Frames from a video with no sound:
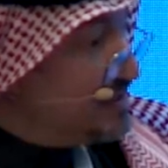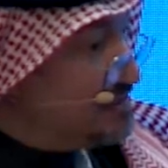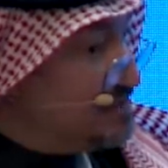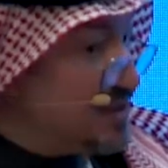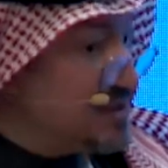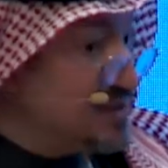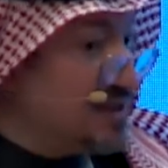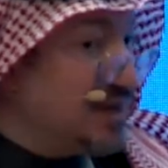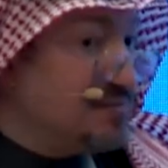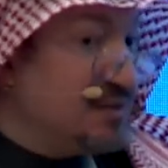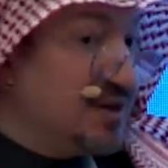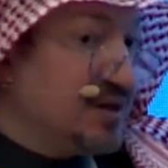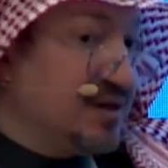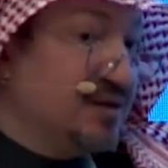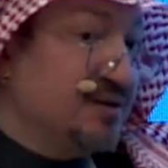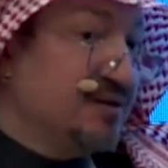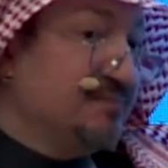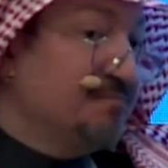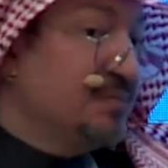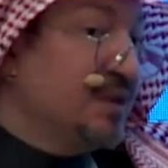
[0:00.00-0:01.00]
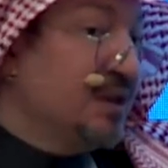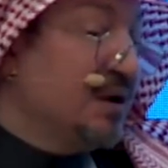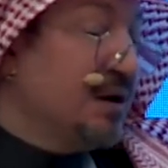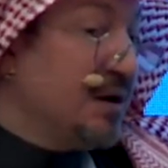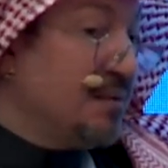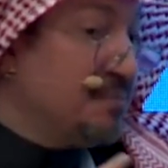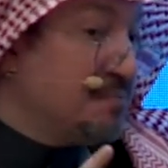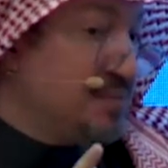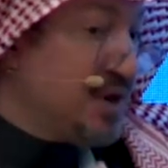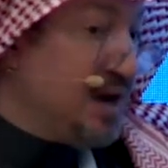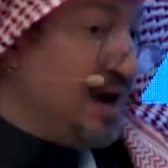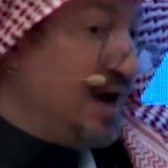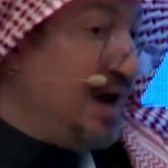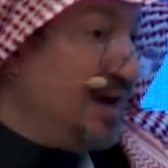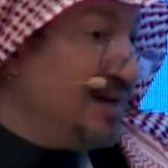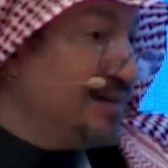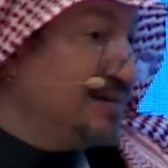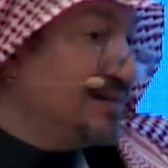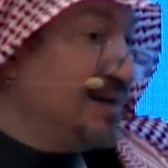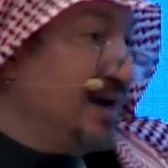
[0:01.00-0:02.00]
pandemic. And
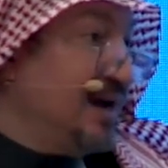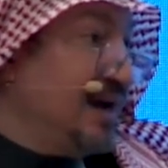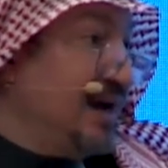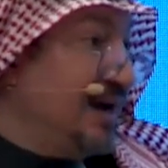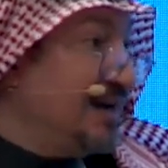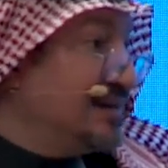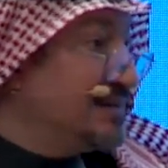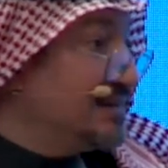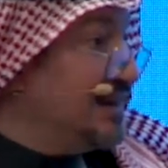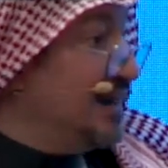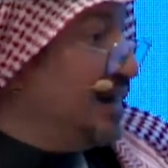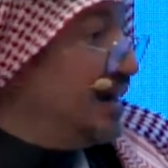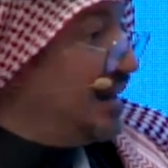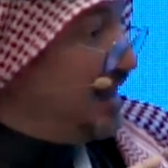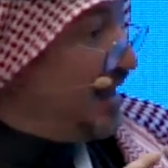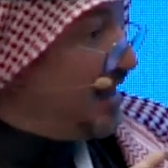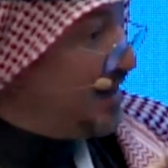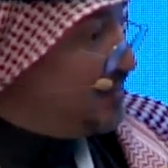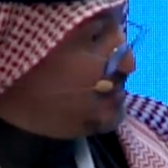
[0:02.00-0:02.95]
behind that, a lot of